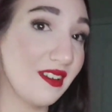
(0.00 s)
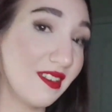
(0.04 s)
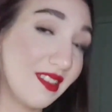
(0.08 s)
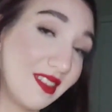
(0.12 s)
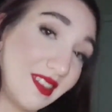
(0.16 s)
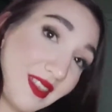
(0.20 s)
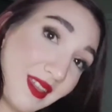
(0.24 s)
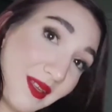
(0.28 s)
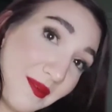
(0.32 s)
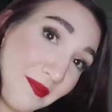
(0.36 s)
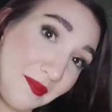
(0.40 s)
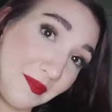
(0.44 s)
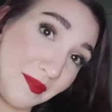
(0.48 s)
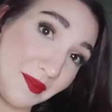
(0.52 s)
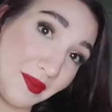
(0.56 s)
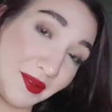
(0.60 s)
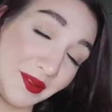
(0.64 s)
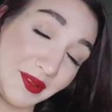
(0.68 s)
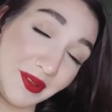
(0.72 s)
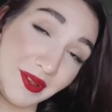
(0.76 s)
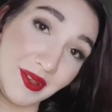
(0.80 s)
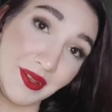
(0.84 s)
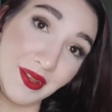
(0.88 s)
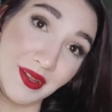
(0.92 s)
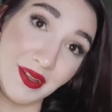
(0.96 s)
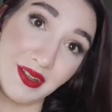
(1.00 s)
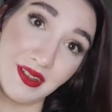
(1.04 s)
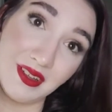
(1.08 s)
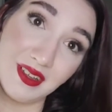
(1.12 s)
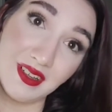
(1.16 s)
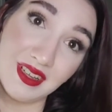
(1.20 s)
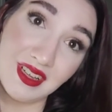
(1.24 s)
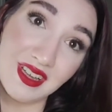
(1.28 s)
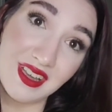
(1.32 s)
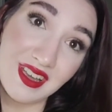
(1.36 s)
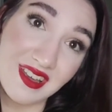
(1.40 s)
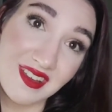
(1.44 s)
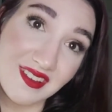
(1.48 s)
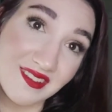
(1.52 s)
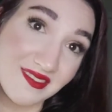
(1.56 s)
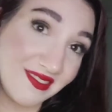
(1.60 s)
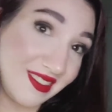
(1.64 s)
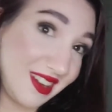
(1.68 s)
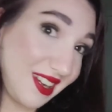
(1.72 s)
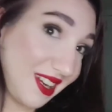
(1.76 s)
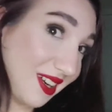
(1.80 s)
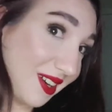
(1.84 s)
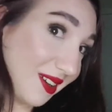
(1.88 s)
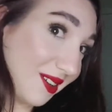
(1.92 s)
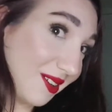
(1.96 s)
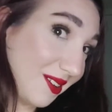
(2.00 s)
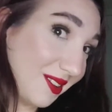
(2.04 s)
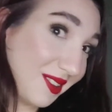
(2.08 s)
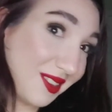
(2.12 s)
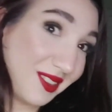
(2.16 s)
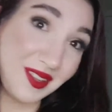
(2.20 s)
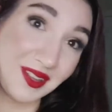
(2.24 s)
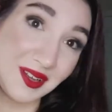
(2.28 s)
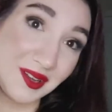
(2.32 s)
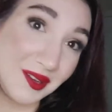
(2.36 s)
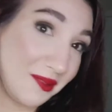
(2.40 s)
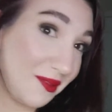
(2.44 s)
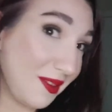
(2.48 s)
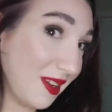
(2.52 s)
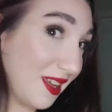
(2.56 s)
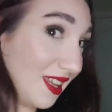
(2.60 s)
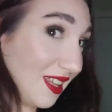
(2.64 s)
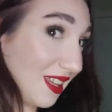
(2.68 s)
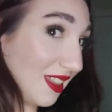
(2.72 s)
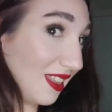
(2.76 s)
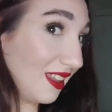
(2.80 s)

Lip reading: simple, very glowy.